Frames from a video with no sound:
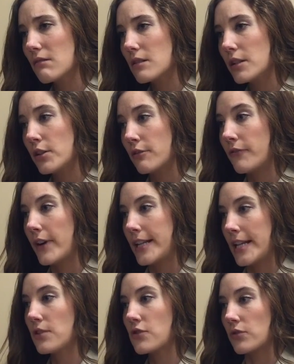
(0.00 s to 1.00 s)

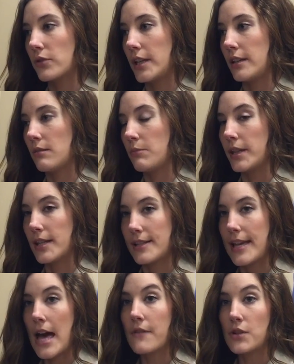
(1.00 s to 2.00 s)
financially because they have a
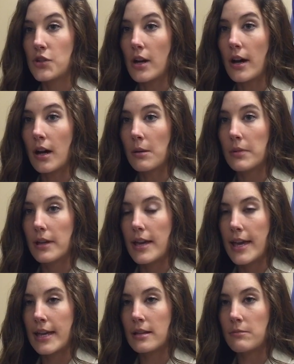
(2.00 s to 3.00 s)
job and
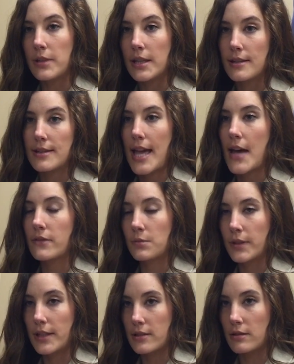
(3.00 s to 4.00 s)
because they have a place to
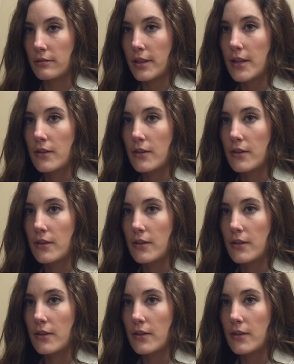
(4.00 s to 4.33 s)
live,